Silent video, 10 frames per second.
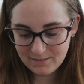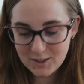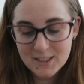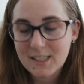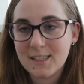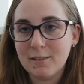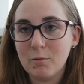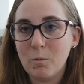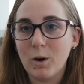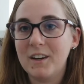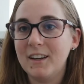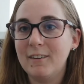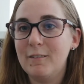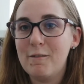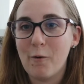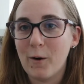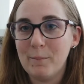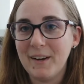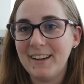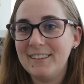just isn't working for
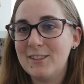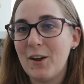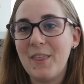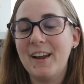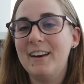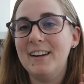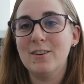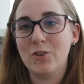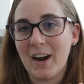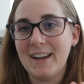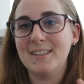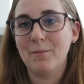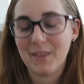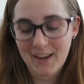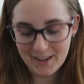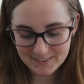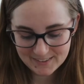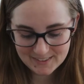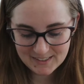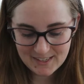me, so I think I need to try something
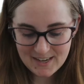else.